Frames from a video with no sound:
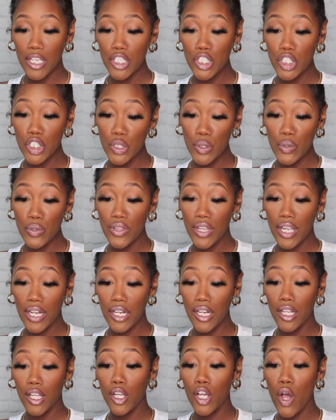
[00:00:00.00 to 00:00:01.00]

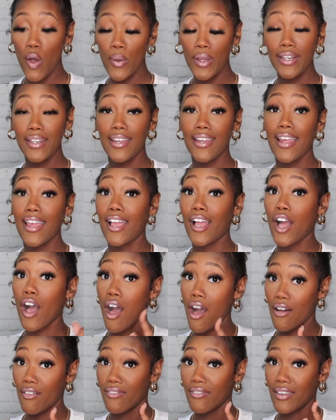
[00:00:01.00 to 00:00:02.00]
soothing coconut and
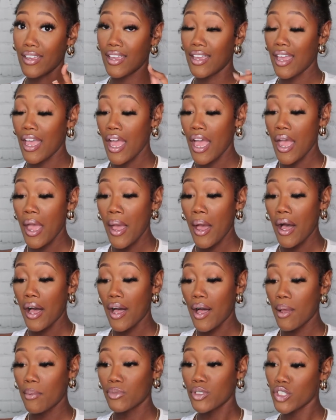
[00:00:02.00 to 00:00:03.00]
coffee
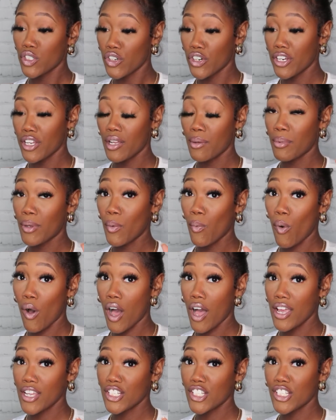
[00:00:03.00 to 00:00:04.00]
scrub and
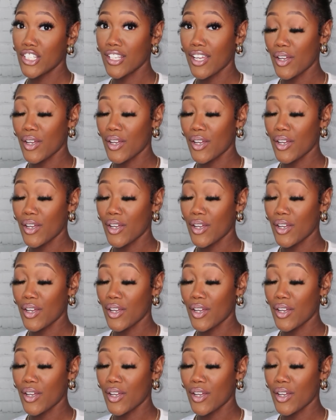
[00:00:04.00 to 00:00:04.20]
wash.